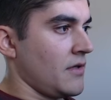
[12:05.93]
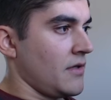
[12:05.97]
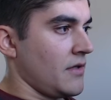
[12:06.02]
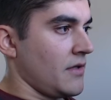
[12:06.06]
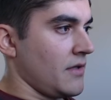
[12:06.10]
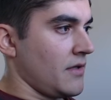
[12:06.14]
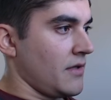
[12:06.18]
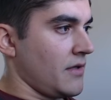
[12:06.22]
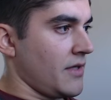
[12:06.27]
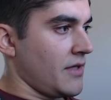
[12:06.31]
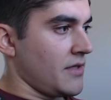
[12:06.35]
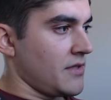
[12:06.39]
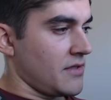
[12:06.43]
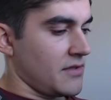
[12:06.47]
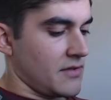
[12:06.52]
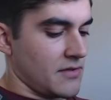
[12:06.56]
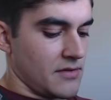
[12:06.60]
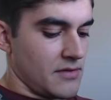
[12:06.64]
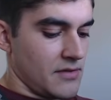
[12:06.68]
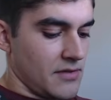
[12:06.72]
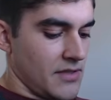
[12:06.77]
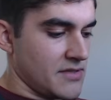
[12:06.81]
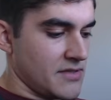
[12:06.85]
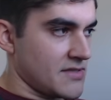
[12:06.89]

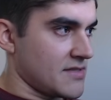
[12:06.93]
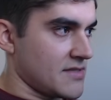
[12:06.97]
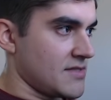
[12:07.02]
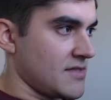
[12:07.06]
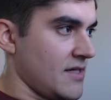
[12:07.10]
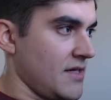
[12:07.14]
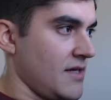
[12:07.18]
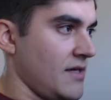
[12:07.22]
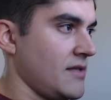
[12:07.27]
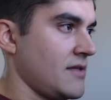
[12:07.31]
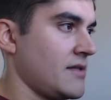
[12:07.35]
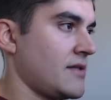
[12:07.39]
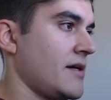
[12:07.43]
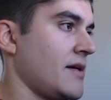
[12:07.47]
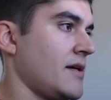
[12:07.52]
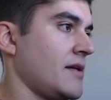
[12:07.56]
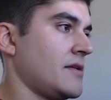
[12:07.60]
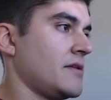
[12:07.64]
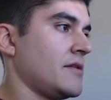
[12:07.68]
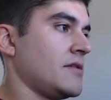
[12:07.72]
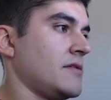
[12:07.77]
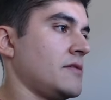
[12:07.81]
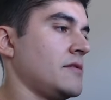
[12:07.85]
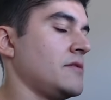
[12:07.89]
Let's say
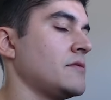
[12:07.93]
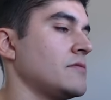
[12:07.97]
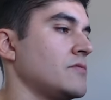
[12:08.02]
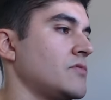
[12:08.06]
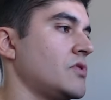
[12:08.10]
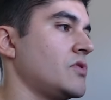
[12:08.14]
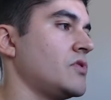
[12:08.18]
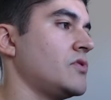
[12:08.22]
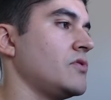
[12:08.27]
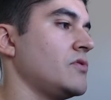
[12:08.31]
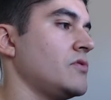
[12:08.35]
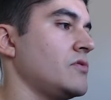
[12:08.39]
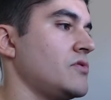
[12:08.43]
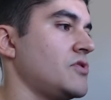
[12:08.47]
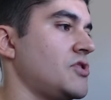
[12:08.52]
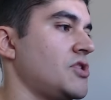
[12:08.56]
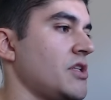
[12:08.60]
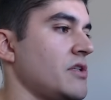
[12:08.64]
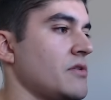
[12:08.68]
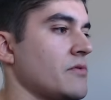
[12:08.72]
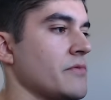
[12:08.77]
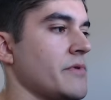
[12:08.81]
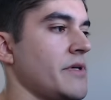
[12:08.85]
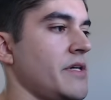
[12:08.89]
that to
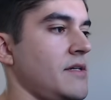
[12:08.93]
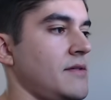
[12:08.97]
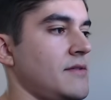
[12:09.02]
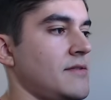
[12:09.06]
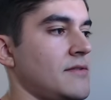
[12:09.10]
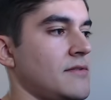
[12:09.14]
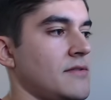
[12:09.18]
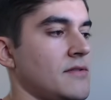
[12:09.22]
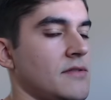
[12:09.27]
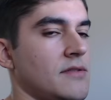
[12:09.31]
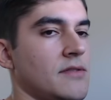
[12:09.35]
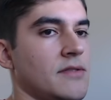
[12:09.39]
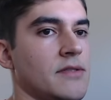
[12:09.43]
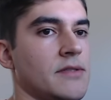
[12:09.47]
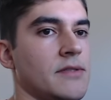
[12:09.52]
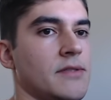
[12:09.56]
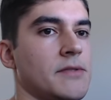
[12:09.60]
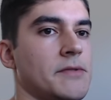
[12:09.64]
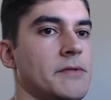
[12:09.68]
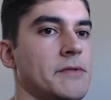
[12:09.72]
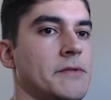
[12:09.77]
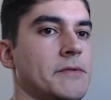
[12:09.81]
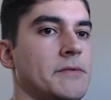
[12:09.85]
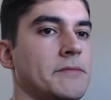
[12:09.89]
generate
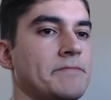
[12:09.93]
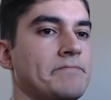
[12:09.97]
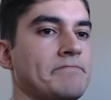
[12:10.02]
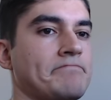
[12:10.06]
a